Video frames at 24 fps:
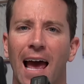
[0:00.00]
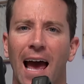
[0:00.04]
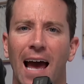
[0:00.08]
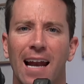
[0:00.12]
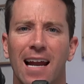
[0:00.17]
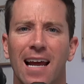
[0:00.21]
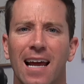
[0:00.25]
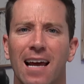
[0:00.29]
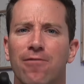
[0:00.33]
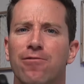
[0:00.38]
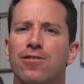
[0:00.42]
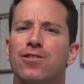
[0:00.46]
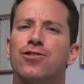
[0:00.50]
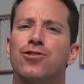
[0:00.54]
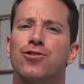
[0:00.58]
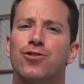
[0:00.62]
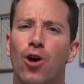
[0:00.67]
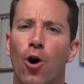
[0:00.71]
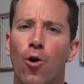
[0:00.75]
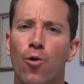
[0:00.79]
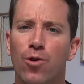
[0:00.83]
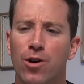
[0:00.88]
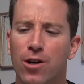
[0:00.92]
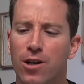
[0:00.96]
and it was
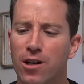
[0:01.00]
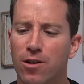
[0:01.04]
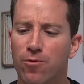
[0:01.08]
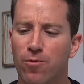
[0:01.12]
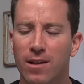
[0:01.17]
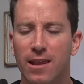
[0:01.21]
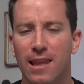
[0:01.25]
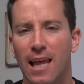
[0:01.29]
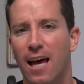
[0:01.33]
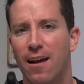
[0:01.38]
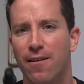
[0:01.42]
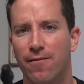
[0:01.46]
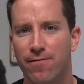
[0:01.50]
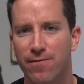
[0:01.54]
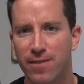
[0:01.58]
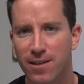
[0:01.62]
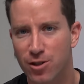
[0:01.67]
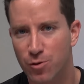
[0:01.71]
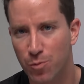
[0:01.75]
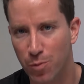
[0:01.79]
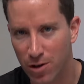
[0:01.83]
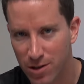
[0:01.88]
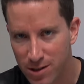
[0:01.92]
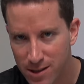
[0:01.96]
so good with that
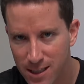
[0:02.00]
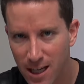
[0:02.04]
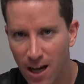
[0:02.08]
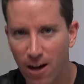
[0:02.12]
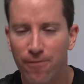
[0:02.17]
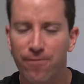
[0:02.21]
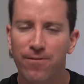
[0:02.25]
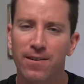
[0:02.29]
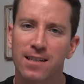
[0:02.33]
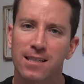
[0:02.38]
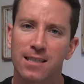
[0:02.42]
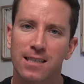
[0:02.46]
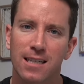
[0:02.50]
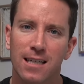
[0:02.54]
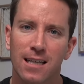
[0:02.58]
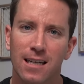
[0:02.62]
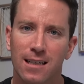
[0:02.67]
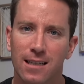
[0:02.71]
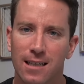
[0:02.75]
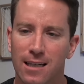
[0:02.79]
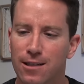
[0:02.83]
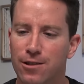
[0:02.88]
invisible selfie stick,